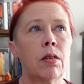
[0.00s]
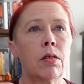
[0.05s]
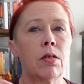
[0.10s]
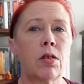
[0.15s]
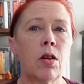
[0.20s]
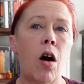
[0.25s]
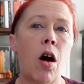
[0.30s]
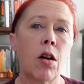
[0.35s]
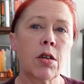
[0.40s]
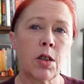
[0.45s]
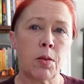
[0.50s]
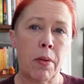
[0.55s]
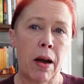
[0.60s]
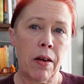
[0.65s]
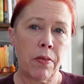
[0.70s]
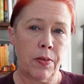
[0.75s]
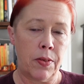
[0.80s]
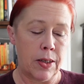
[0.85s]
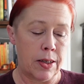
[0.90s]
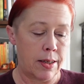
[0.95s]
talked
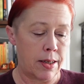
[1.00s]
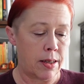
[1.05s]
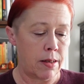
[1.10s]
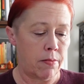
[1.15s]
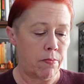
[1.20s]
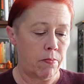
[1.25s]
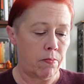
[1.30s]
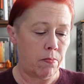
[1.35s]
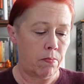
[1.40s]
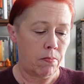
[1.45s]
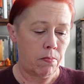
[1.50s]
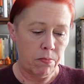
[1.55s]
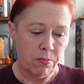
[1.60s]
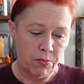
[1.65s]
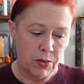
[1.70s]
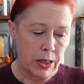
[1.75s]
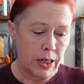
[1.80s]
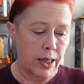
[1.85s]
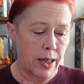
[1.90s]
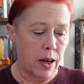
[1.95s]
about this
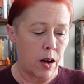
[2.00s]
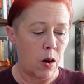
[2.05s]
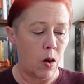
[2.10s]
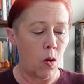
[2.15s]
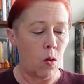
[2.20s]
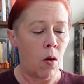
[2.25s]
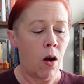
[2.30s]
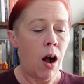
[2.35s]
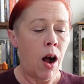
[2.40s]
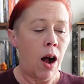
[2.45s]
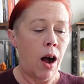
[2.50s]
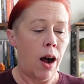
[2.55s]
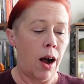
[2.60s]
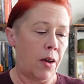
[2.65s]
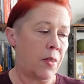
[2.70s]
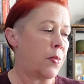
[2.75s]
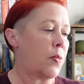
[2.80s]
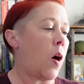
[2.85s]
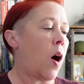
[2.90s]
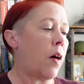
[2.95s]
video,
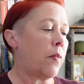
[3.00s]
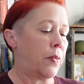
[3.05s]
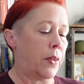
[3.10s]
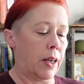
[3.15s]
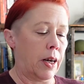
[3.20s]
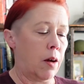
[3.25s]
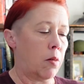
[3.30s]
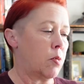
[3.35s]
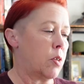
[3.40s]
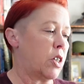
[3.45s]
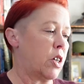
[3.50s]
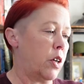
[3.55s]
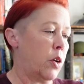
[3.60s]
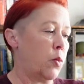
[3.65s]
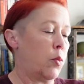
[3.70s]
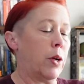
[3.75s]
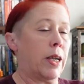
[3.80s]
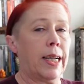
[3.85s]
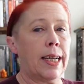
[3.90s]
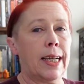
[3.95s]
I thought that I was going to
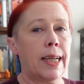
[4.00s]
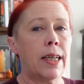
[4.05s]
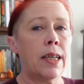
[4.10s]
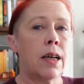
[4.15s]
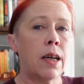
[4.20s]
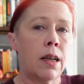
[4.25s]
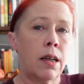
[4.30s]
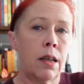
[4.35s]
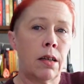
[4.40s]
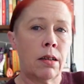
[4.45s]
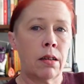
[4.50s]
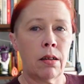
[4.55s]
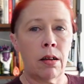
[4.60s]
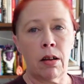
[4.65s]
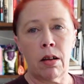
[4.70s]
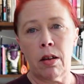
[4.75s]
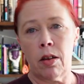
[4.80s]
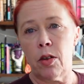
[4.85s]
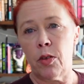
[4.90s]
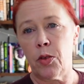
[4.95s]
read
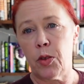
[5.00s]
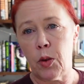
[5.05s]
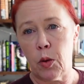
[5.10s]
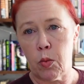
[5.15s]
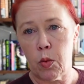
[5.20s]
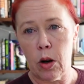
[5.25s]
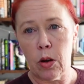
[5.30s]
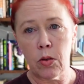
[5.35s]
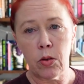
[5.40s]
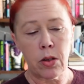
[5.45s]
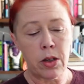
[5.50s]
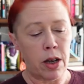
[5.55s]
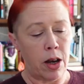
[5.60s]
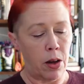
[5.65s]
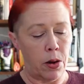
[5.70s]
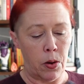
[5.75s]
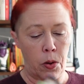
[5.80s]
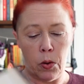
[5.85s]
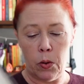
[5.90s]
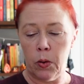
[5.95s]
The Rose
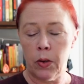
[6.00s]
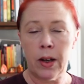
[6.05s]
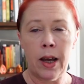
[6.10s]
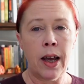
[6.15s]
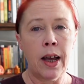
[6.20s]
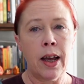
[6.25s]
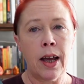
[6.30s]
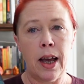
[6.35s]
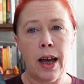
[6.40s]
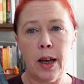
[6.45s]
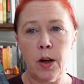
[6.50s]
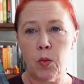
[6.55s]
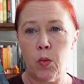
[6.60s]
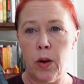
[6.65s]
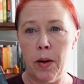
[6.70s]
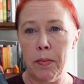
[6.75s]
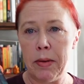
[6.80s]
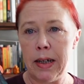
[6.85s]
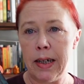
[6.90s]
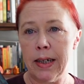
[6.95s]
Code and
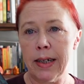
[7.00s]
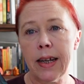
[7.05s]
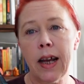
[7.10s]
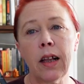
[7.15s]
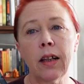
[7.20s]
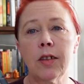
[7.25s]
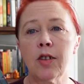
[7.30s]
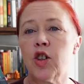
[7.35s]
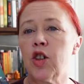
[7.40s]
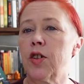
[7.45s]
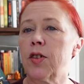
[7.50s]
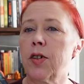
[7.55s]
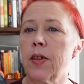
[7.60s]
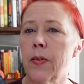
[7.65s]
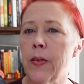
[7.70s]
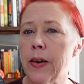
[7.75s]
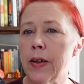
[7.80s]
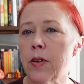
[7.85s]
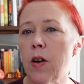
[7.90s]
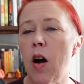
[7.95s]
Women Intelligence
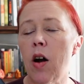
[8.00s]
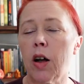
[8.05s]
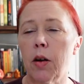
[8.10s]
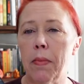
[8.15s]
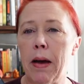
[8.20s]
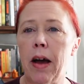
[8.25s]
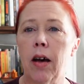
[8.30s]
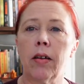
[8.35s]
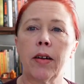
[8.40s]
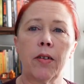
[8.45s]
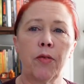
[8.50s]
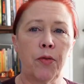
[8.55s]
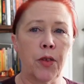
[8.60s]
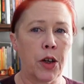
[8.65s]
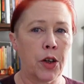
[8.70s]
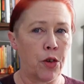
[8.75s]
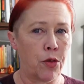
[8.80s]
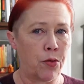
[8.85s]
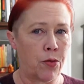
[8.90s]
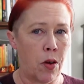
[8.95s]
and then talk about a
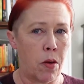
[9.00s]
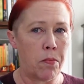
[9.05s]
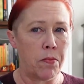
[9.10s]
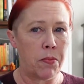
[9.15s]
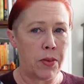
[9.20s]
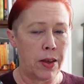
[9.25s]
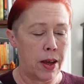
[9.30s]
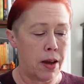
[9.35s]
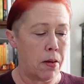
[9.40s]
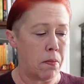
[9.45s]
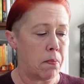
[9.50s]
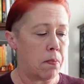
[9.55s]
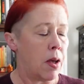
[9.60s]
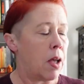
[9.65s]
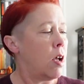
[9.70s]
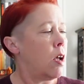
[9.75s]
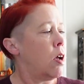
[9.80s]
figure from them.